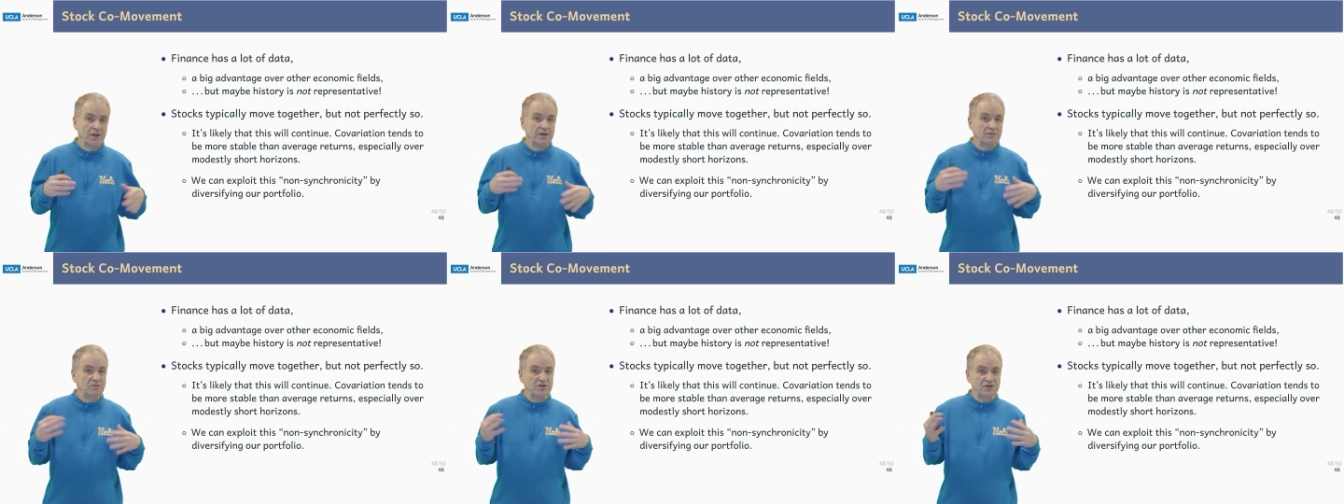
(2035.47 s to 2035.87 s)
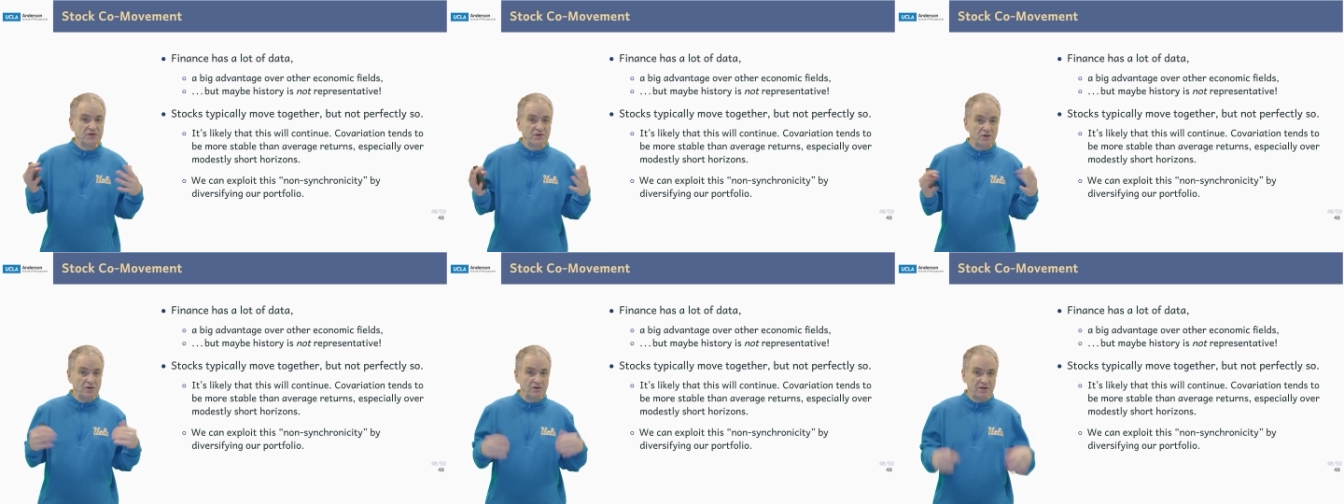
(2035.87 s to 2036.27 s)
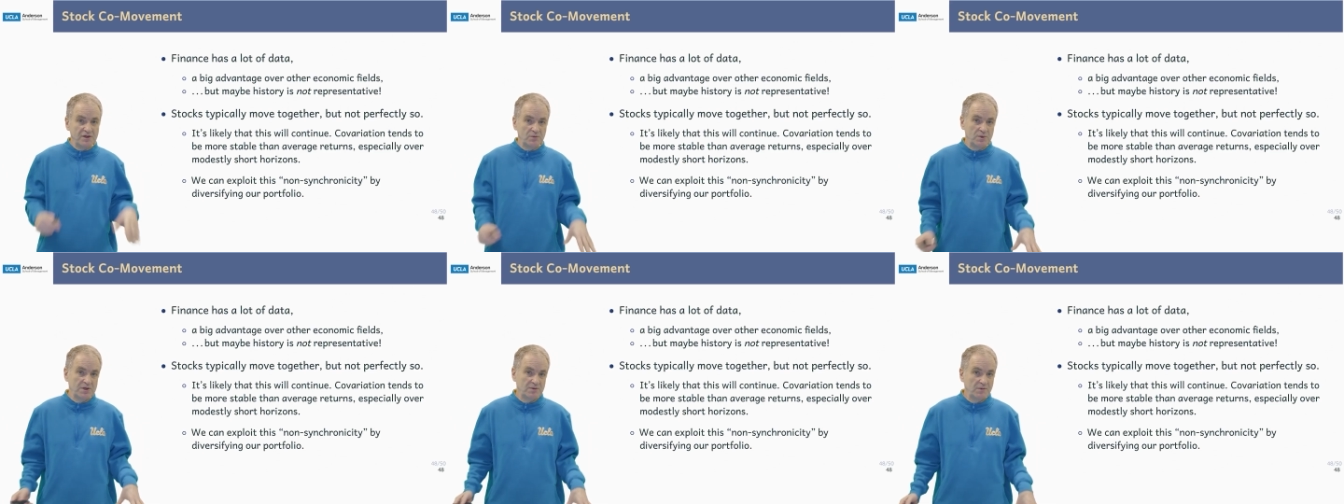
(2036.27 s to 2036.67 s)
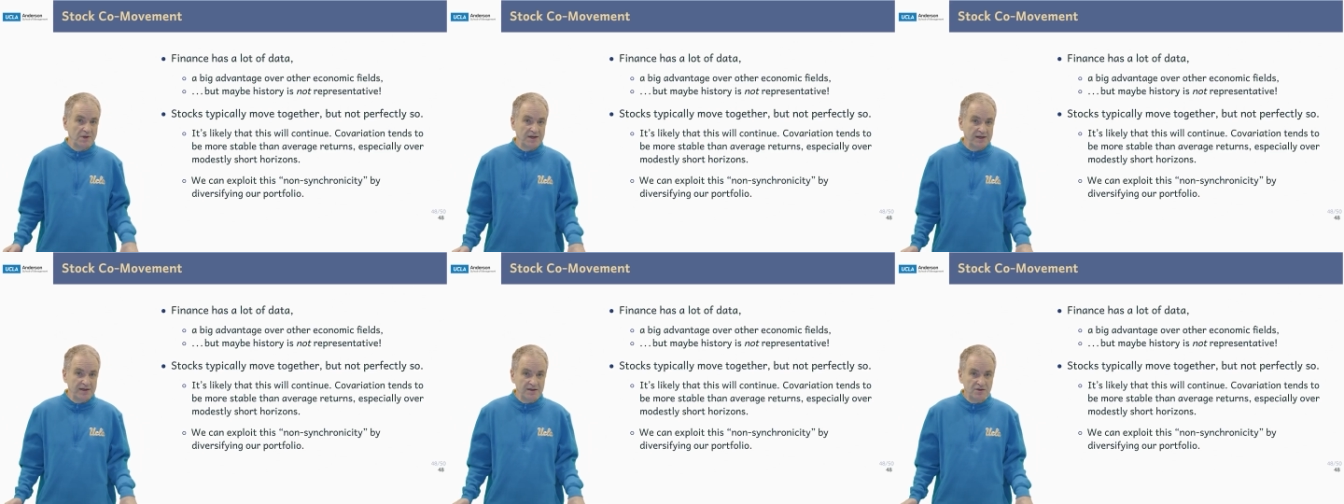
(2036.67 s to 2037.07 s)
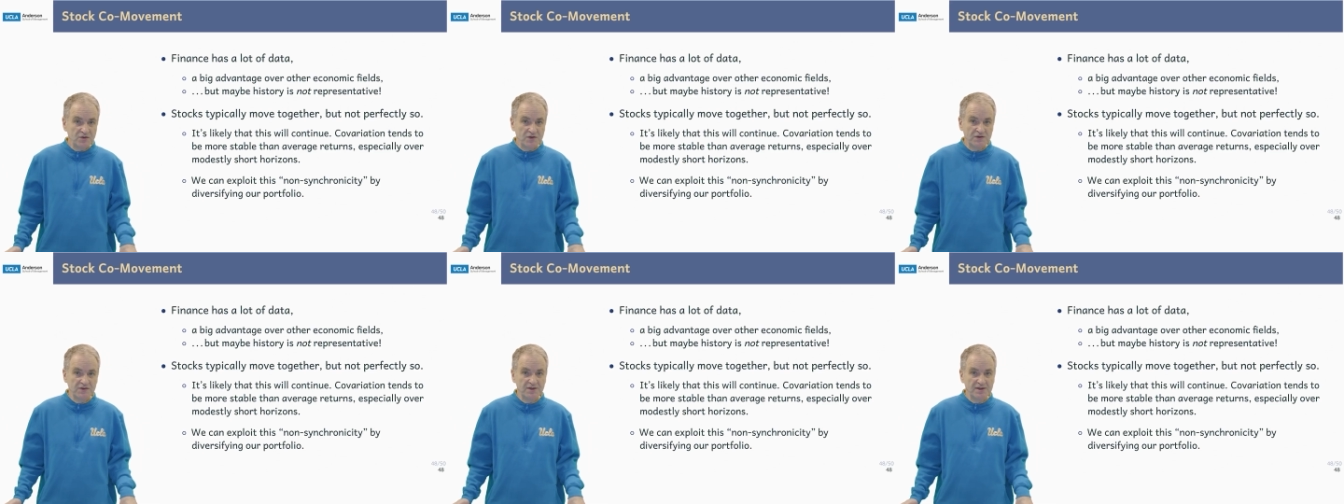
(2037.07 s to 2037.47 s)
which is all that we are really
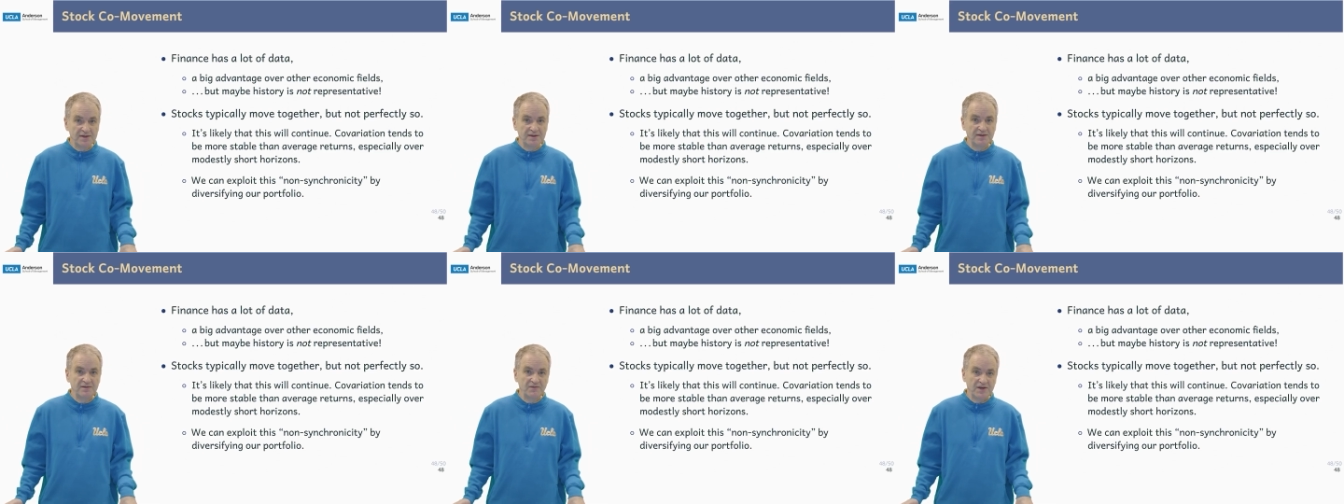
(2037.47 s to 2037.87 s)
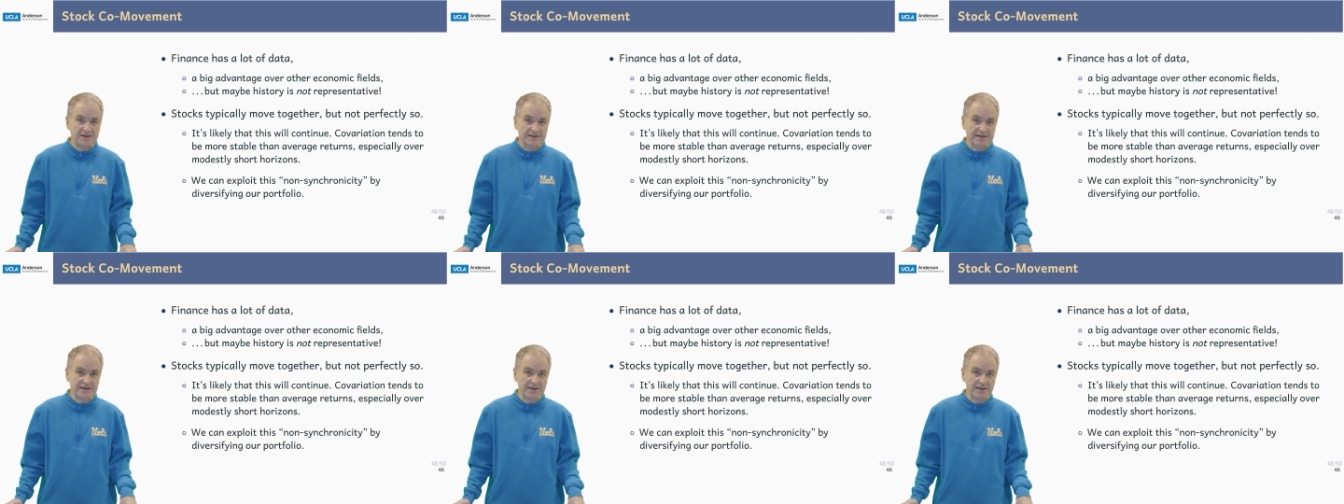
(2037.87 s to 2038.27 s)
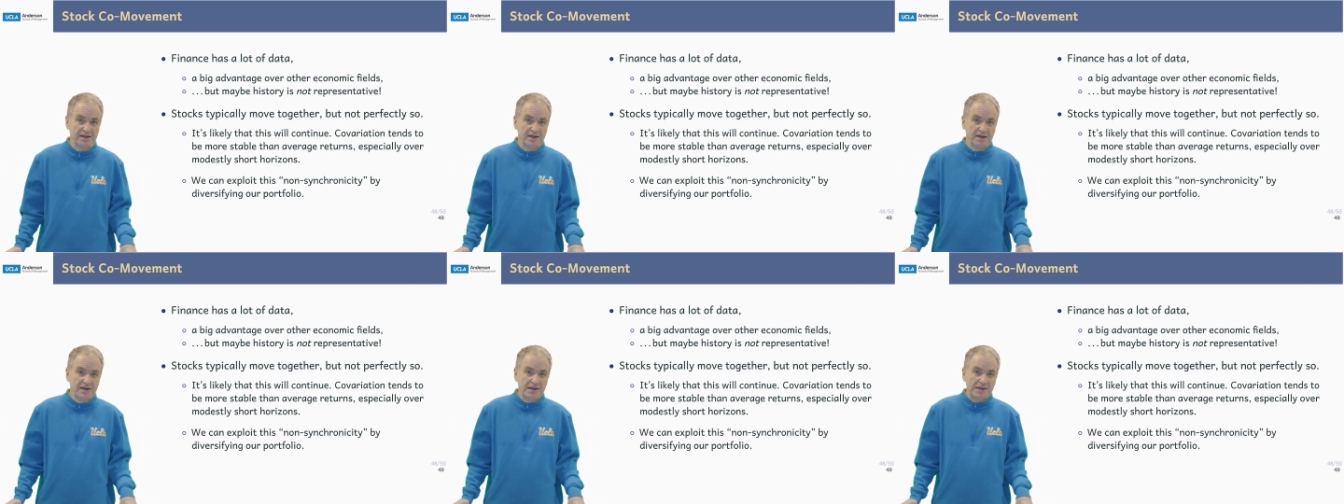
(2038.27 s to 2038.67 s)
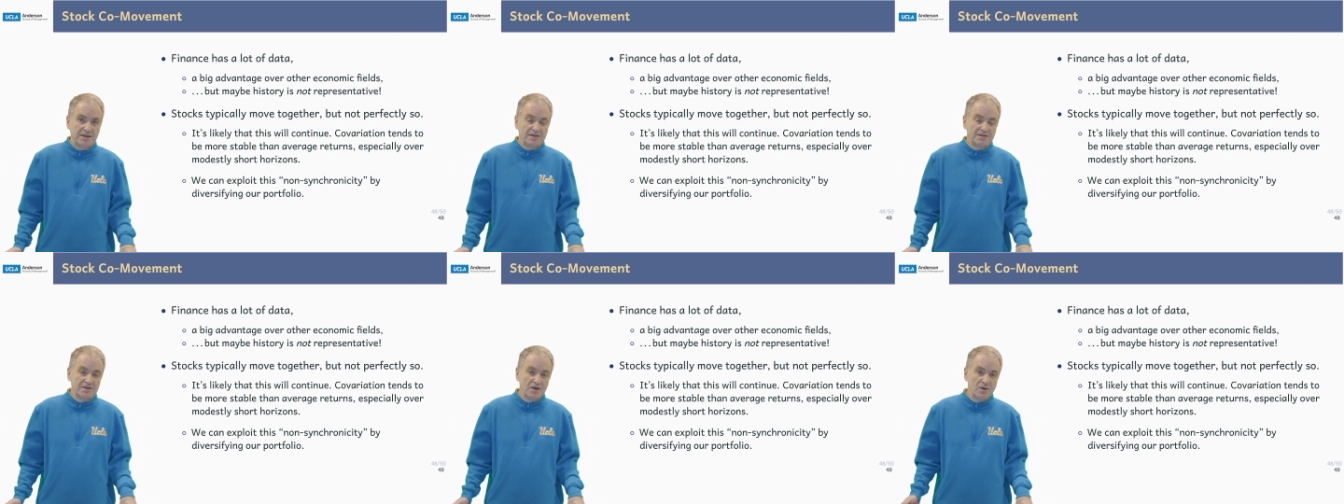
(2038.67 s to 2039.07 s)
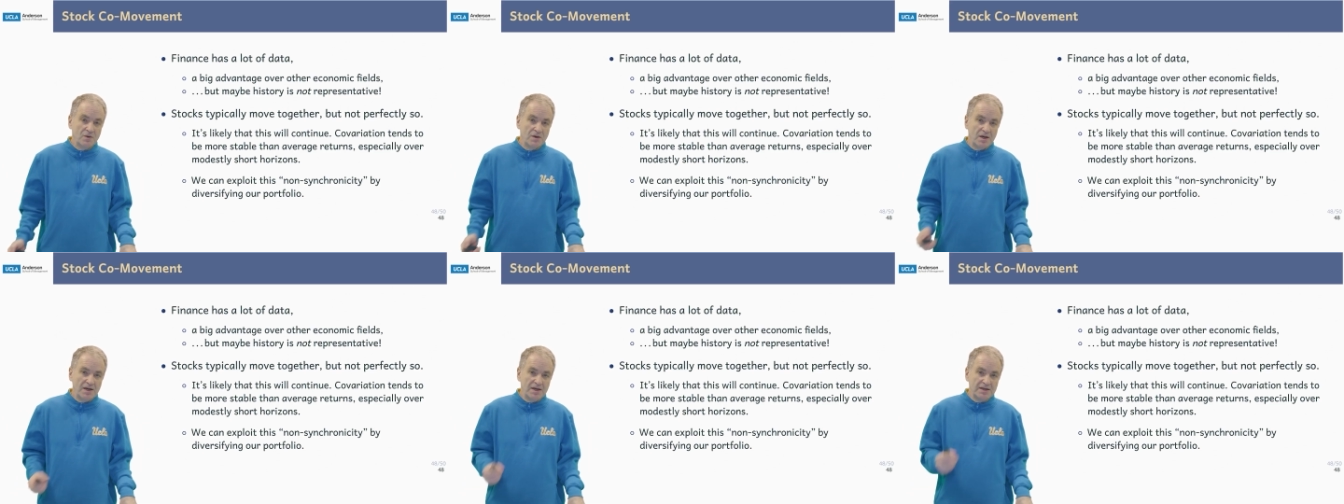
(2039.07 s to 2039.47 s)
interested in investing.
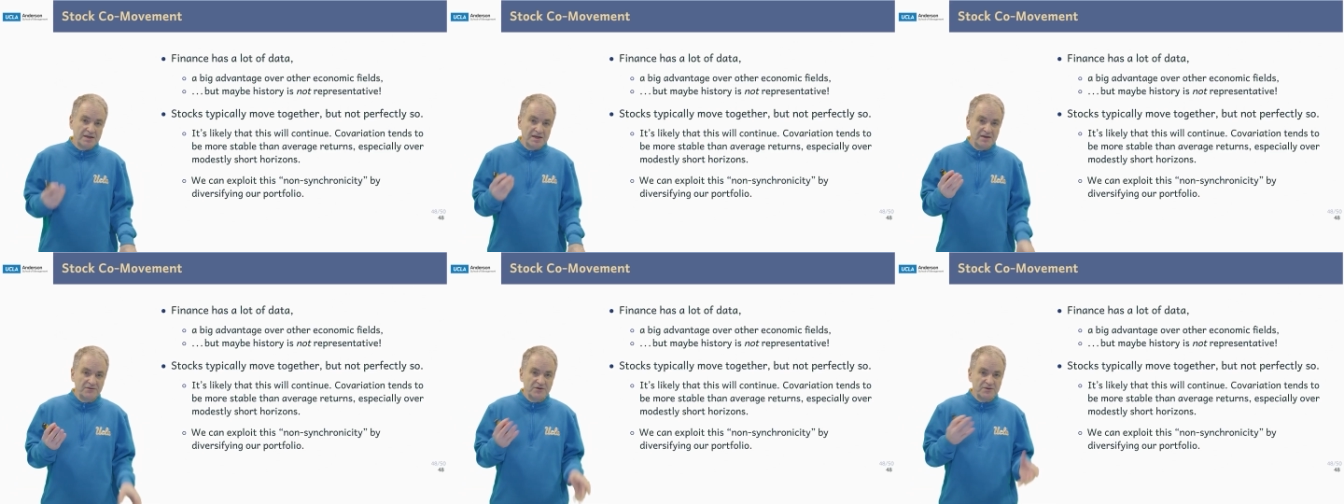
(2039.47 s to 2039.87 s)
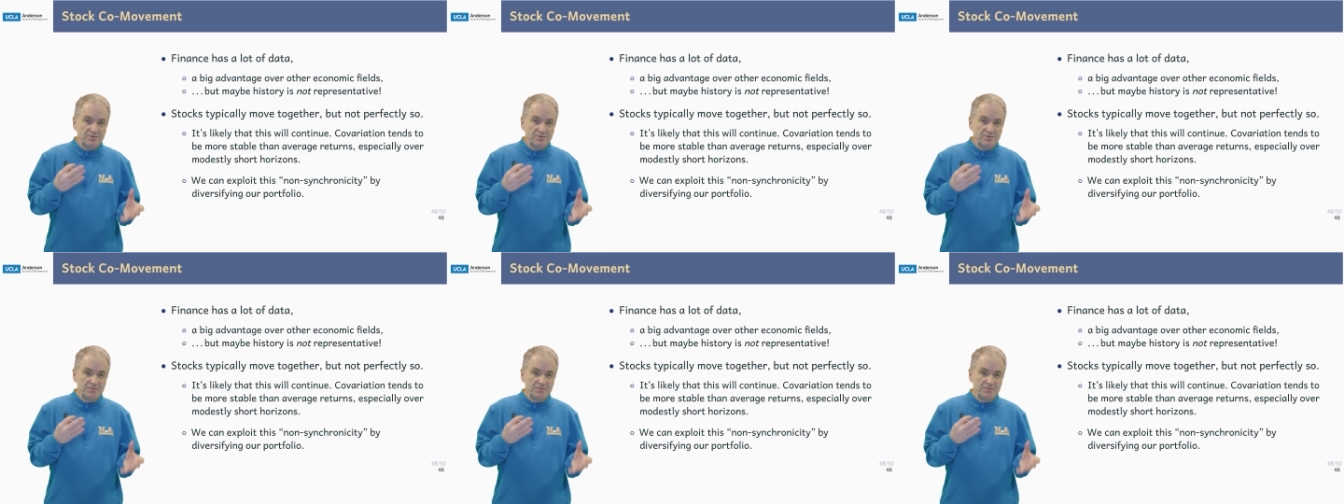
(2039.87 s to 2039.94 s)
So it gives